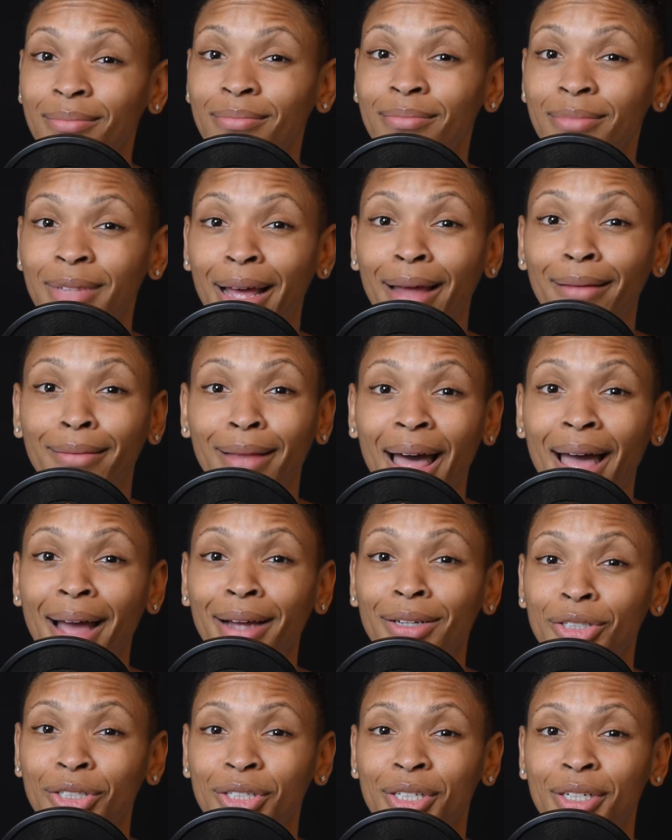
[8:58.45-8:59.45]
that
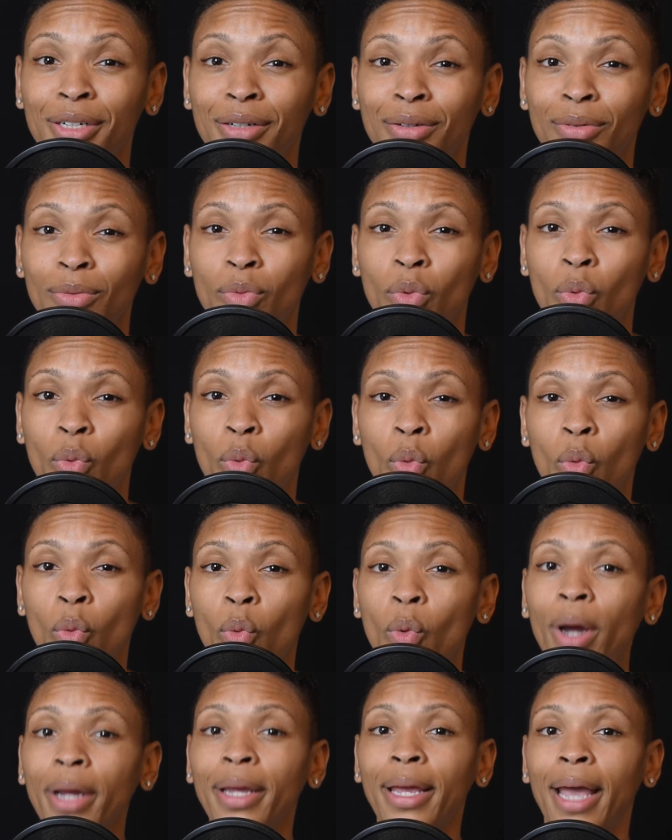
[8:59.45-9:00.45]
last year.
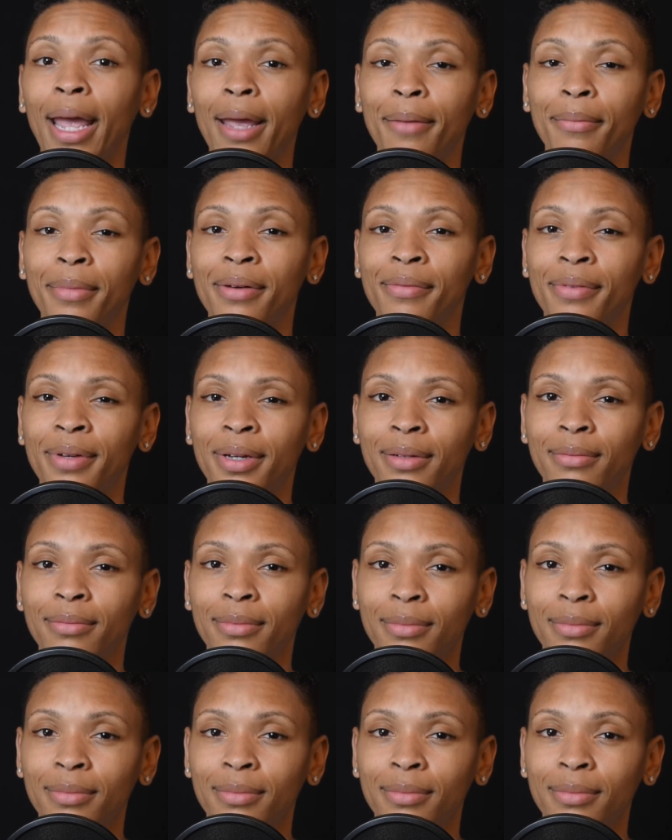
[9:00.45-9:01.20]
What came of it?